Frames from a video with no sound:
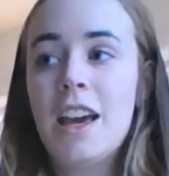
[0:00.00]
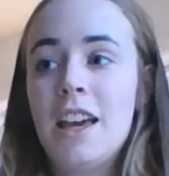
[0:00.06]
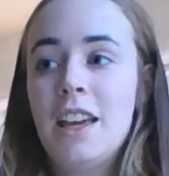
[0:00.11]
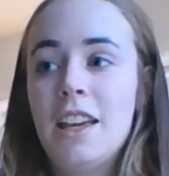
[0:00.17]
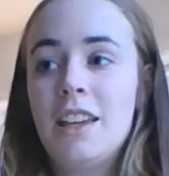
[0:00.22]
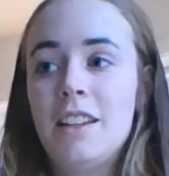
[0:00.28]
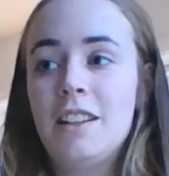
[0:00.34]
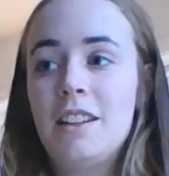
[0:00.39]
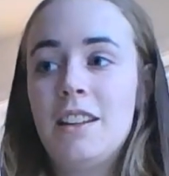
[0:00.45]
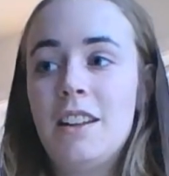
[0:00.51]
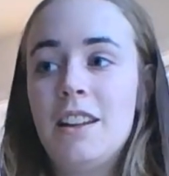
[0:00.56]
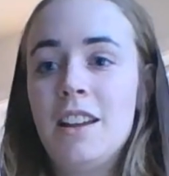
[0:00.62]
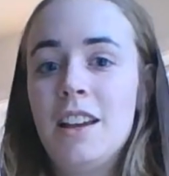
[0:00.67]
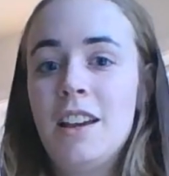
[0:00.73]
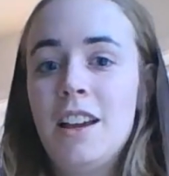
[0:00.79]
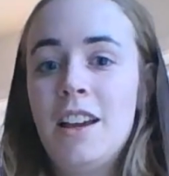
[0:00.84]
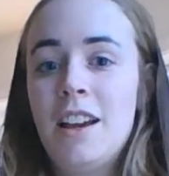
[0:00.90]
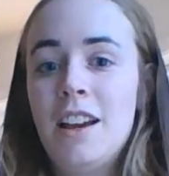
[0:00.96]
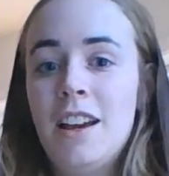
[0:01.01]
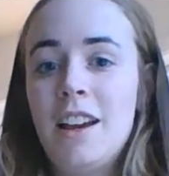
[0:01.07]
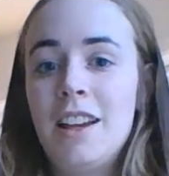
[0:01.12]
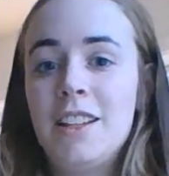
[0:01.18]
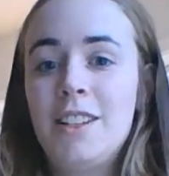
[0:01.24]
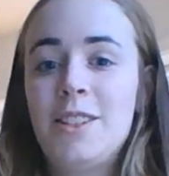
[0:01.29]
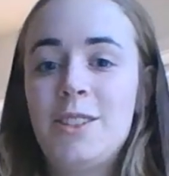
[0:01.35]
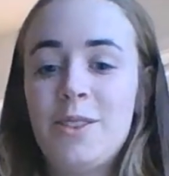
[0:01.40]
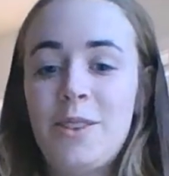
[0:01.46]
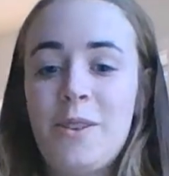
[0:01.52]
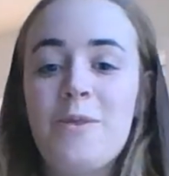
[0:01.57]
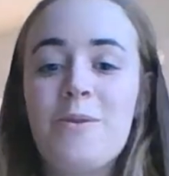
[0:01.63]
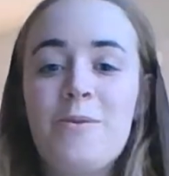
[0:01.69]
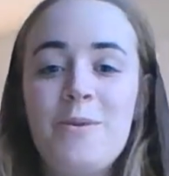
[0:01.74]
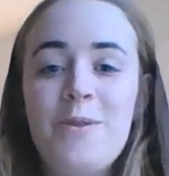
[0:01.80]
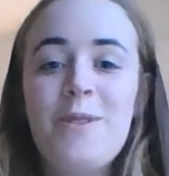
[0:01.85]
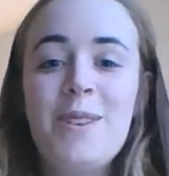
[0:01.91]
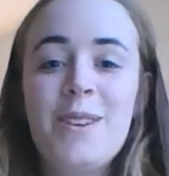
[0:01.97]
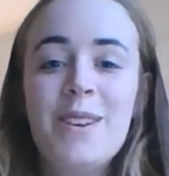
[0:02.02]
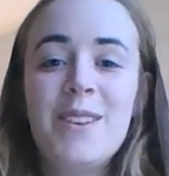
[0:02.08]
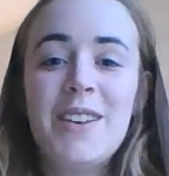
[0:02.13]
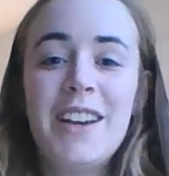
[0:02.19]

and it's so